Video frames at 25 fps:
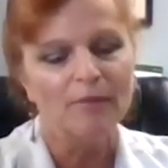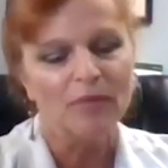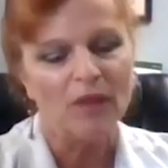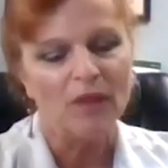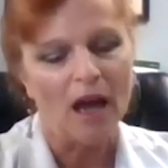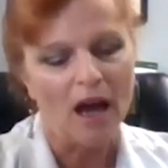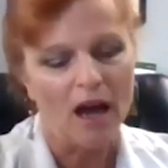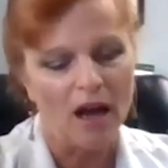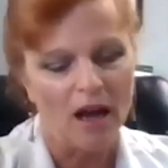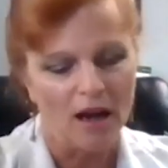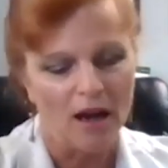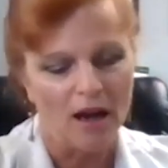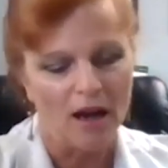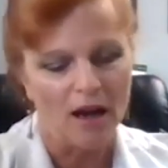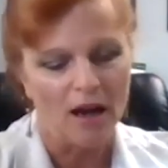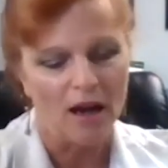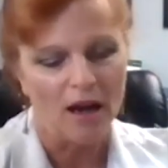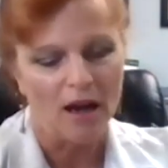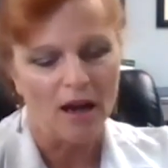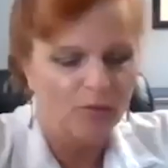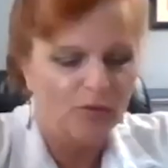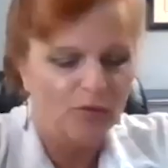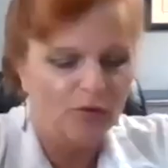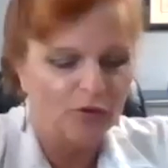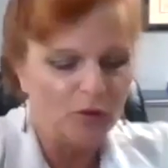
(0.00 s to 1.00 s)
Um,
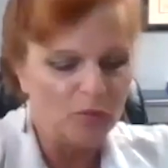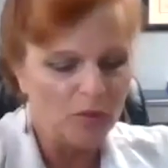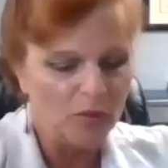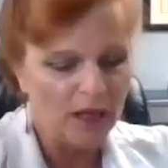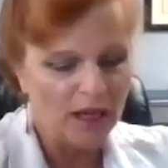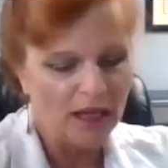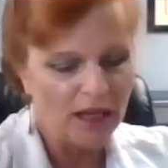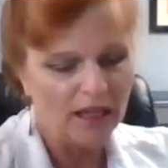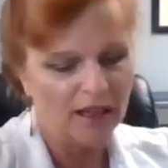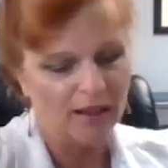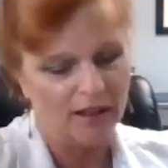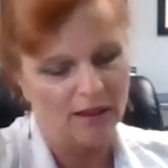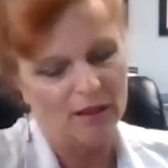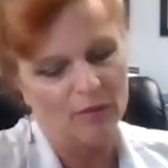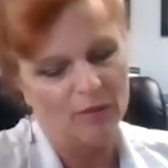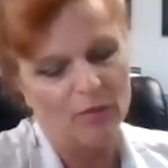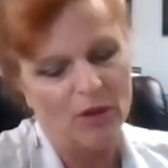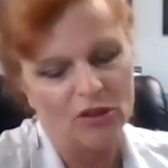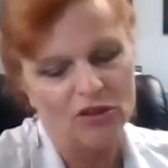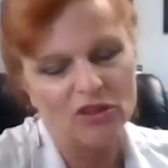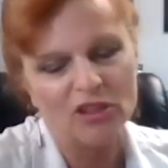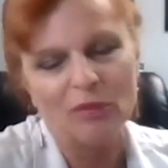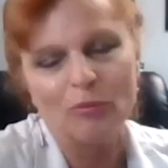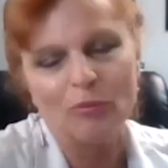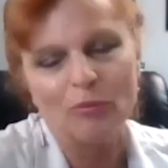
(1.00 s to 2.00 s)
for me, the
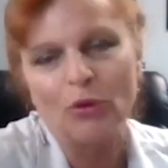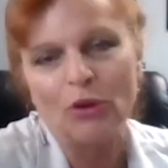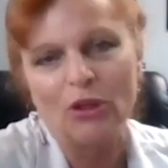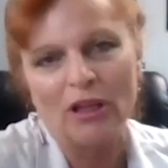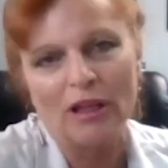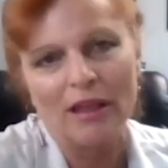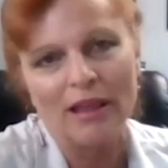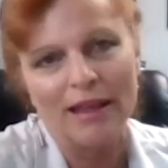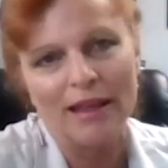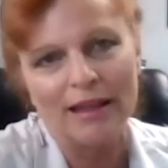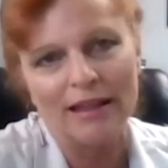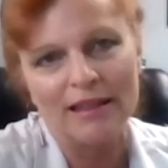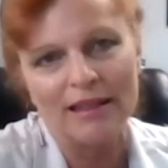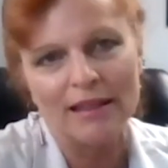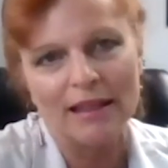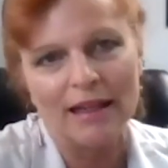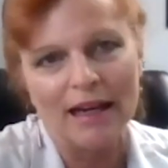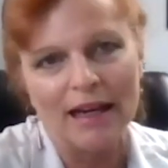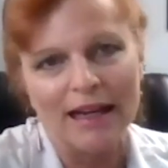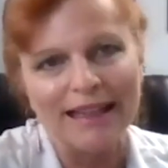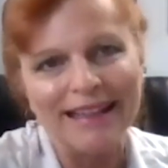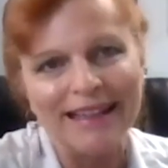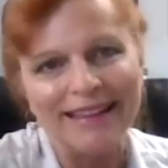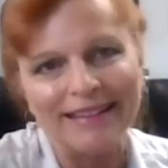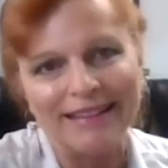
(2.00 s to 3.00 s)
most important thing is that I
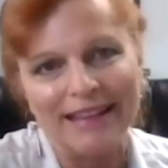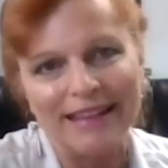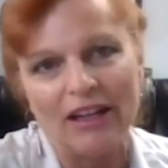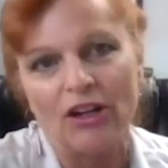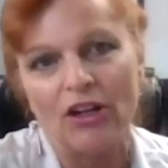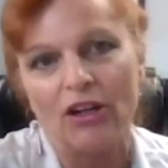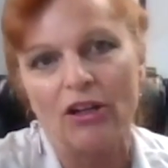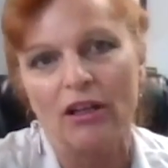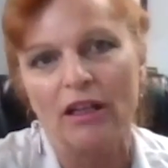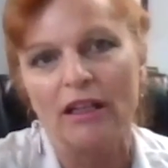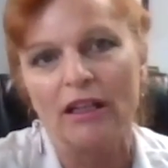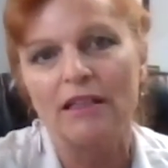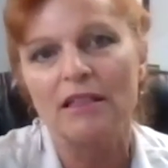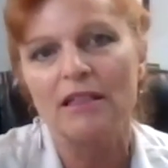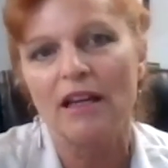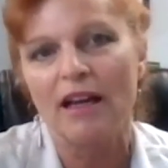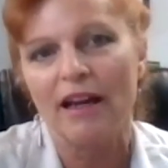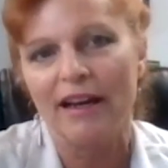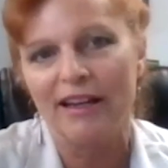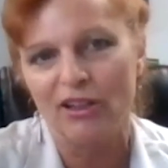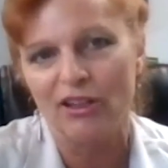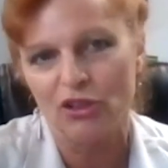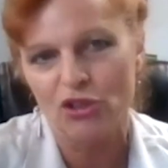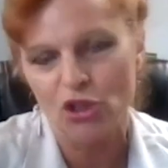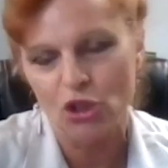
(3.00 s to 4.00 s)
get their
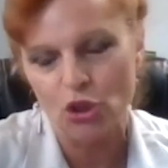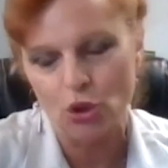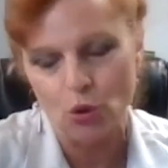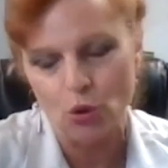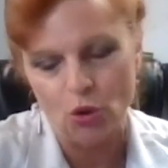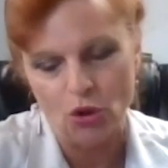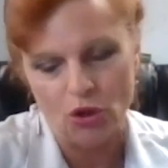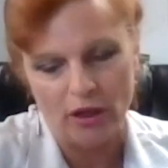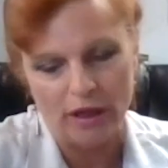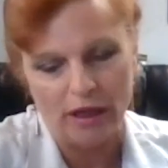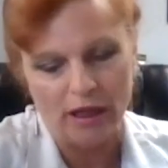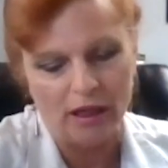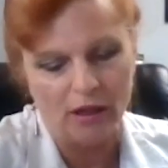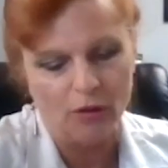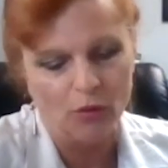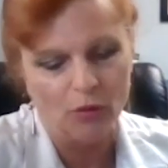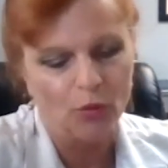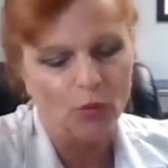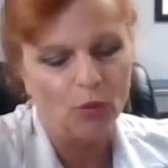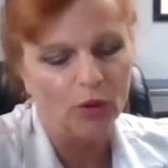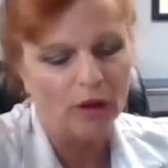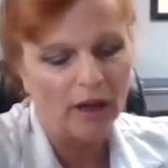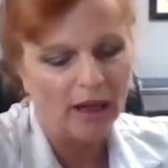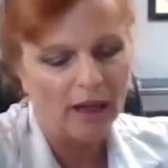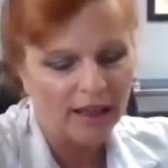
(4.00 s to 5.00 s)
entire story,
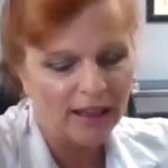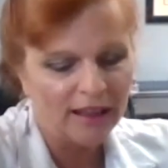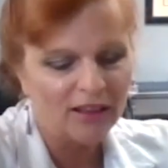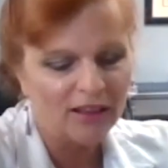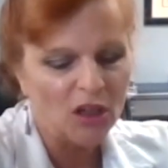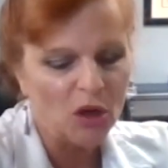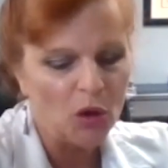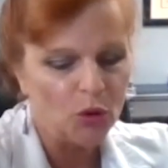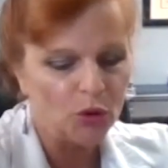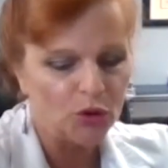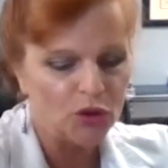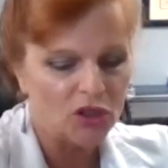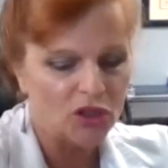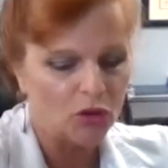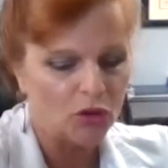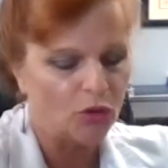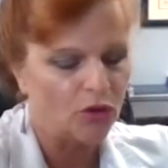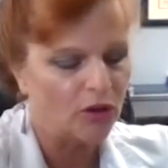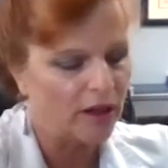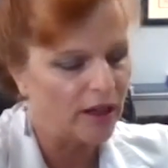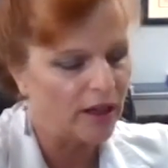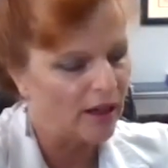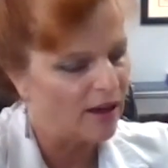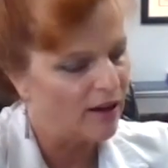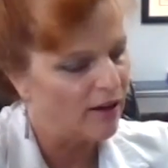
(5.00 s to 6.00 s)
I get the whole
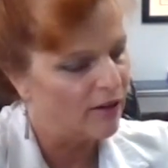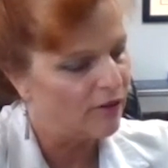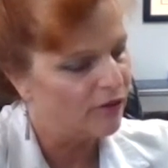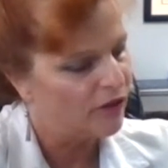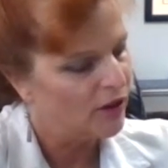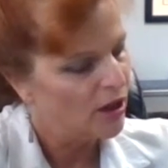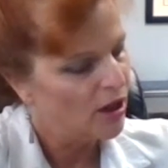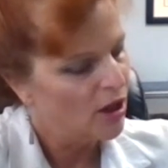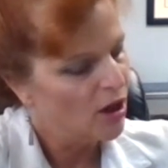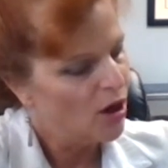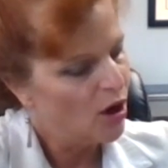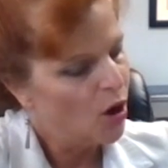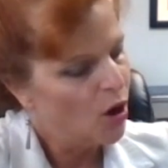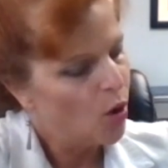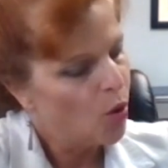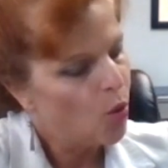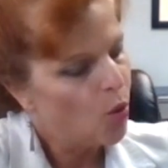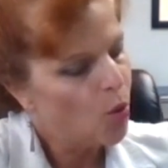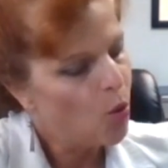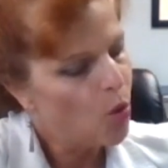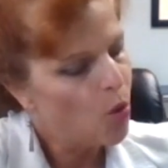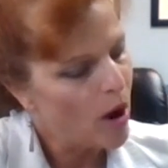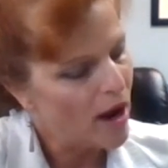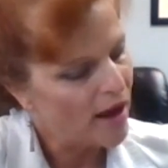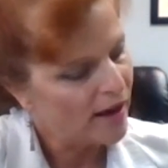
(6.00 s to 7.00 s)
story of
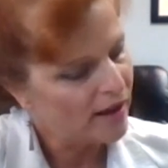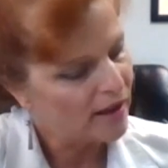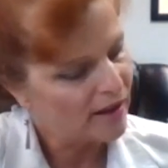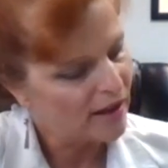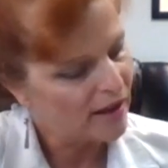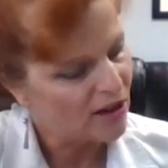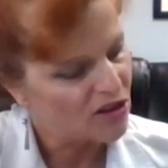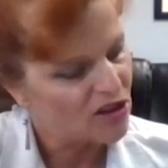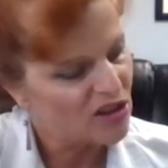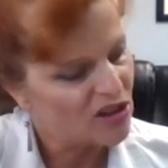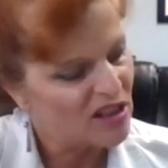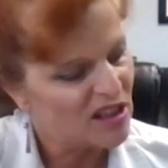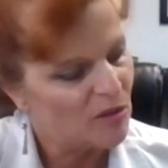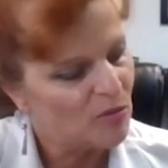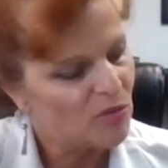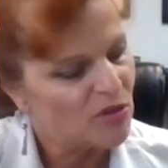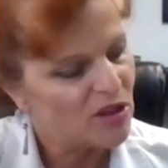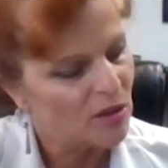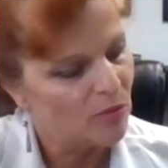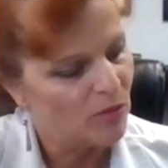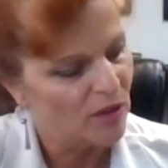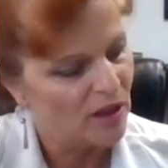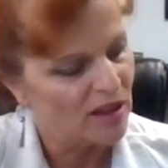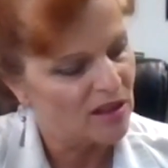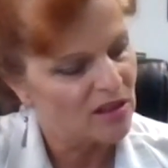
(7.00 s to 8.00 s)
what their
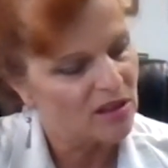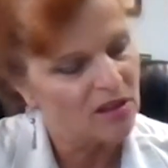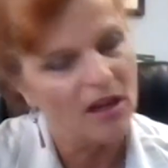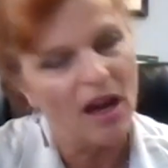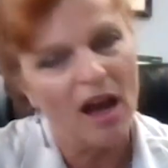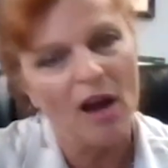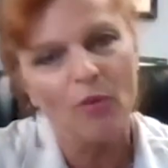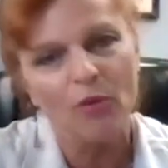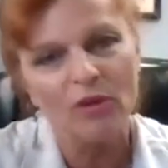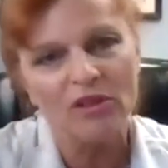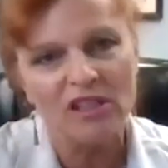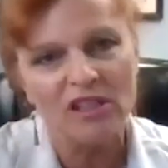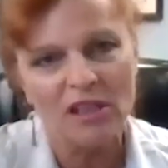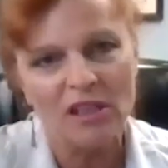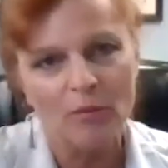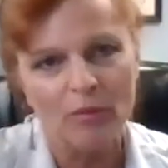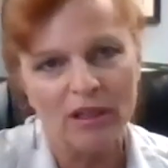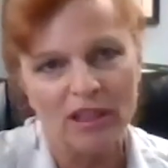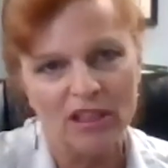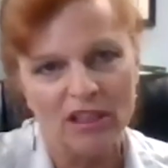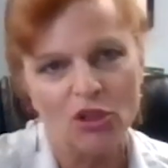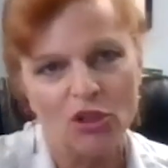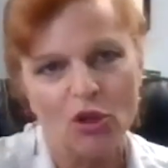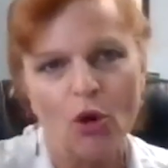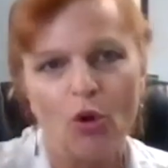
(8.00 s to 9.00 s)
symptom is, not what
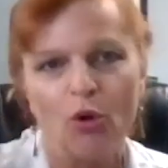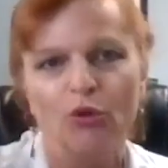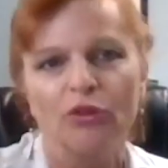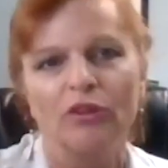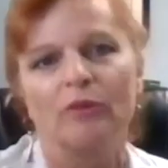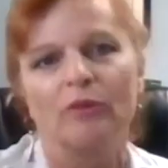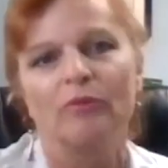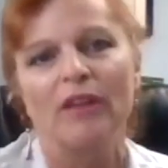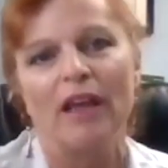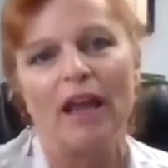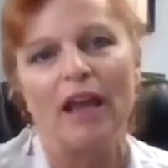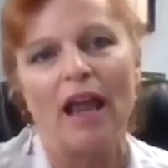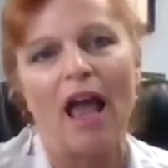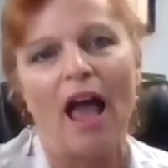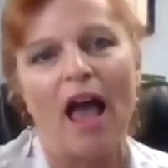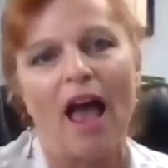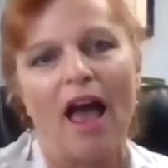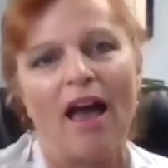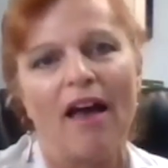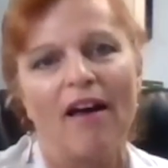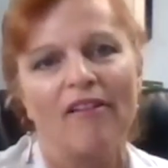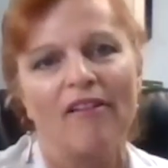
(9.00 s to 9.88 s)
somebody told them they have,